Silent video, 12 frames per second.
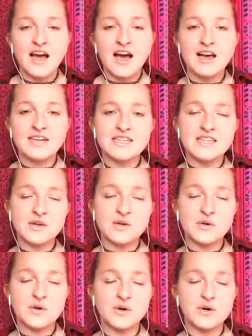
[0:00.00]

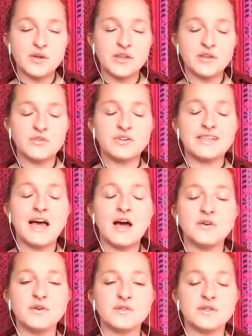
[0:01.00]
until you've
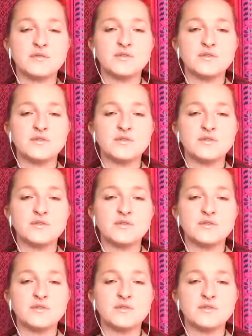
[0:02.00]
allowed yourself